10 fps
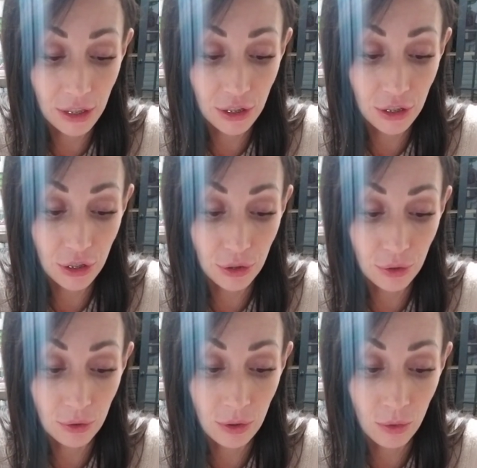to
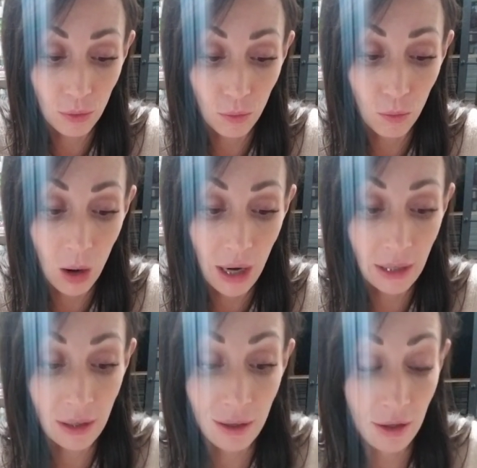do
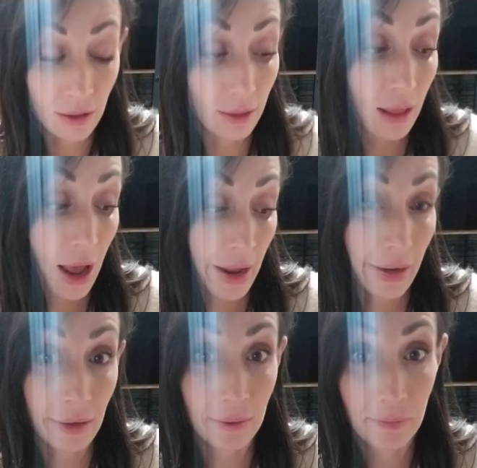one line,